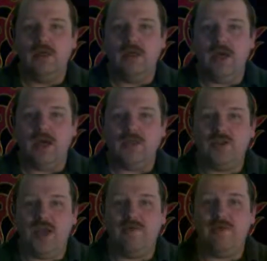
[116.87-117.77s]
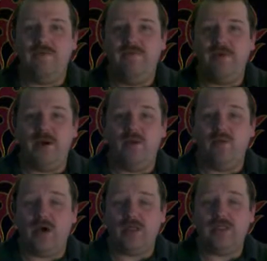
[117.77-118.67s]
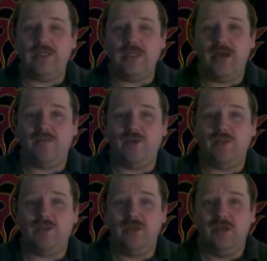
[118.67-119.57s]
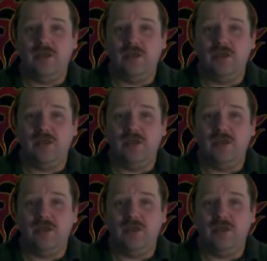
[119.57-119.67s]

They also have a very well established